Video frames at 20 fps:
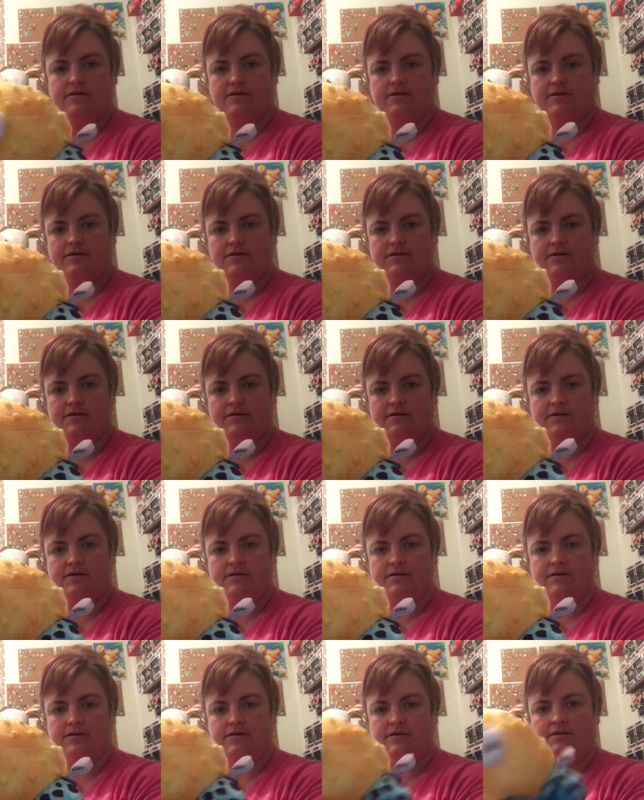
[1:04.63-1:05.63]

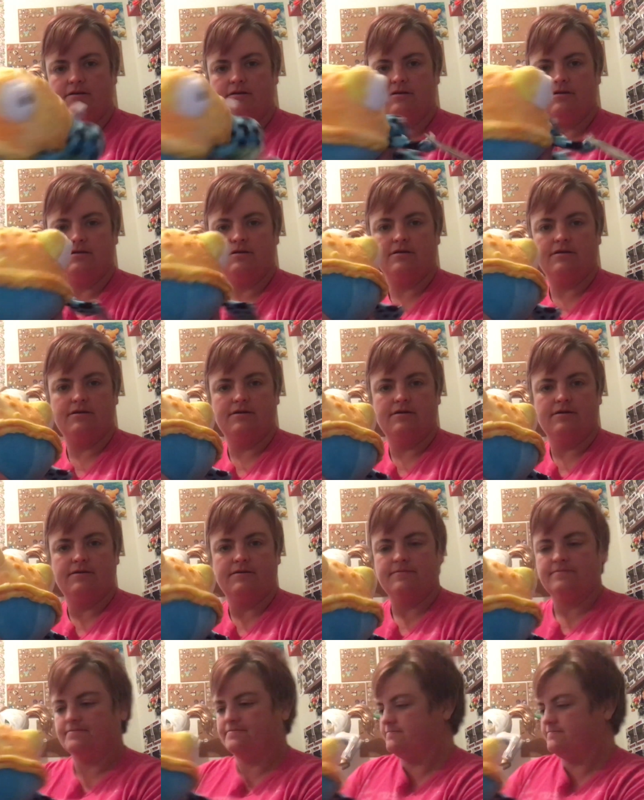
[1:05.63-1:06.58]
[no speech]